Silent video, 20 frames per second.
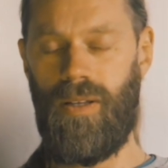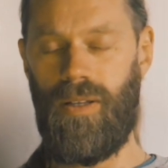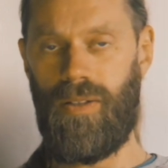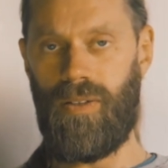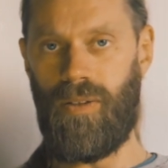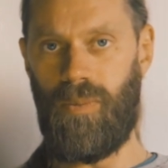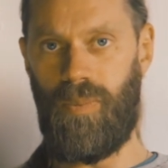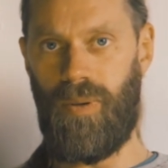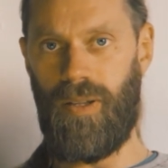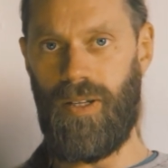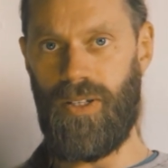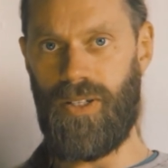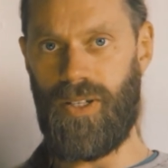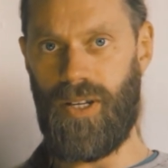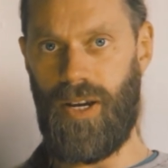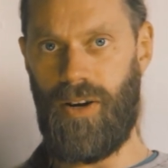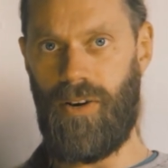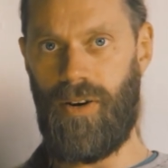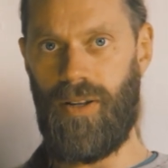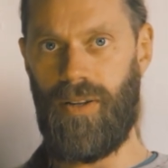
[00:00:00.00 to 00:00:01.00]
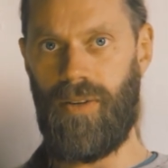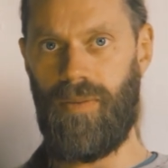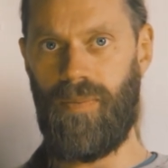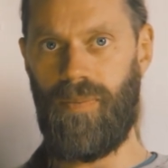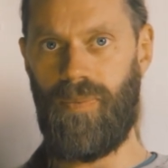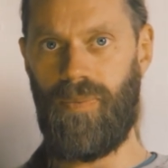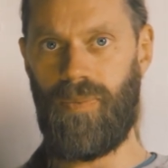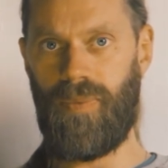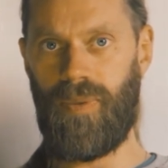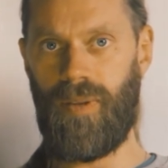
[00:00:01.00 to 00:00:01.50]
So please share it,
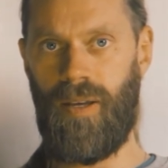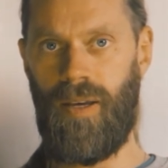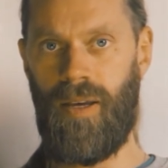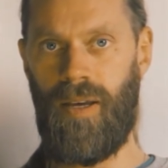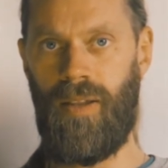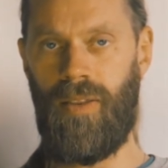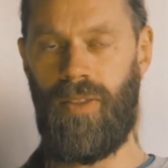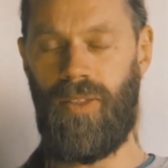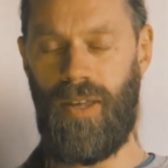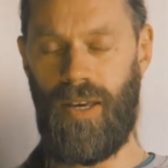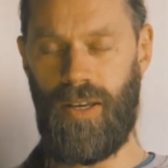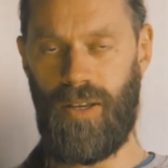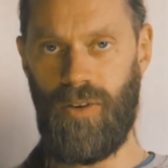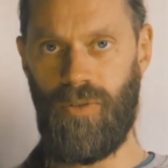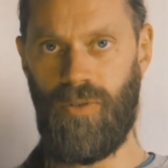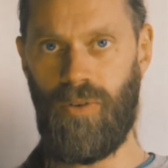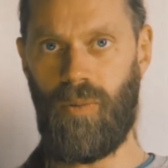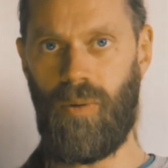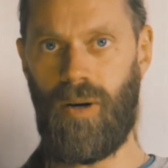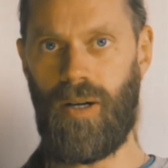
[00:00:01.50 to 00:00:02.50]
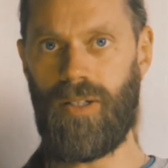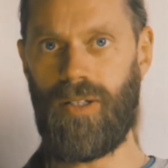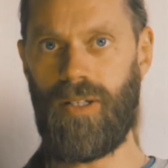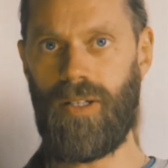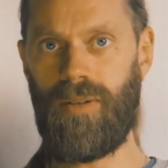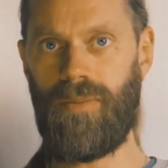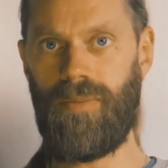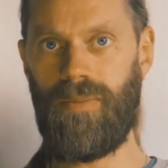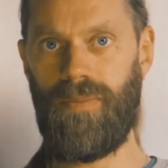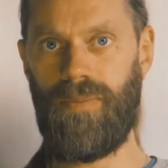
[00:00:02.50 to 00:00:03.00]
and thank you for
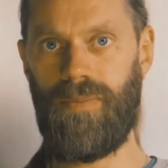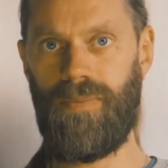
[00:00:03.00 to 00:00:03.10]
watching.